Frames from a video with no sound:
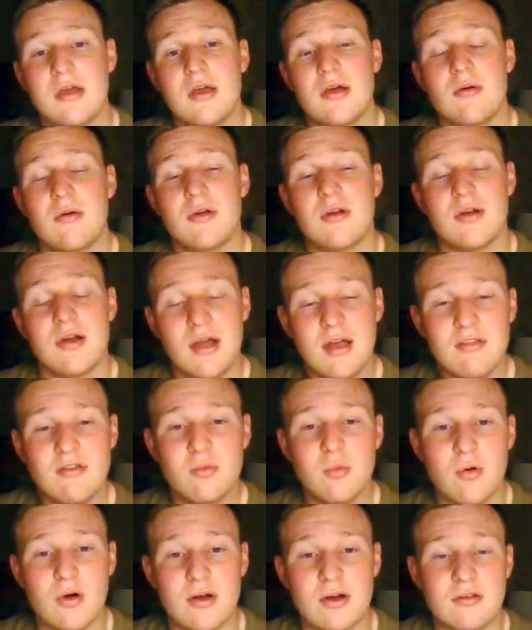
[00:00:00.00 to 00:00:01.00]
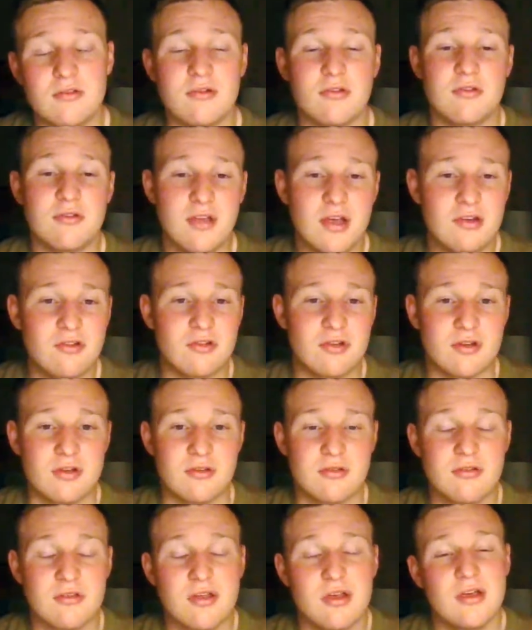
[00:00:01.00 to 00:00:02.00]
Well, your S1 is your
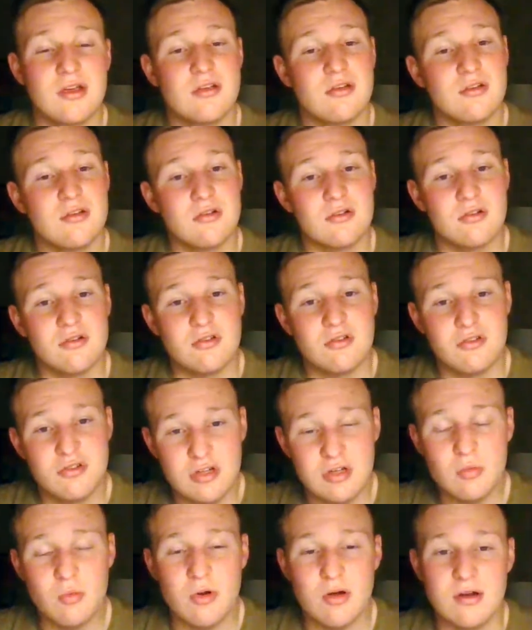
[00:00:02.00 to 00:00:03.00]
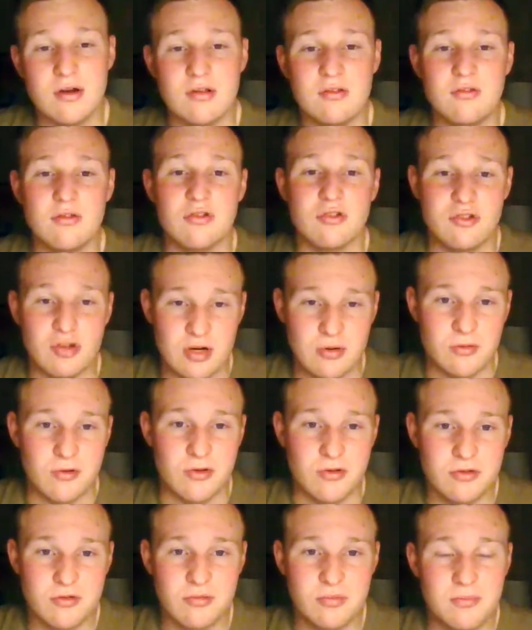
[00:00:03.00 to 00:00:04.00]
sections, your G1 is your
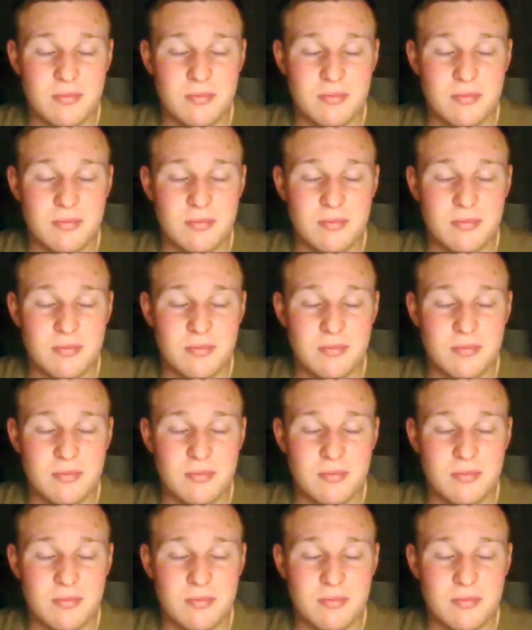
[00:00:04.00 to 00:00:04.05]
generals.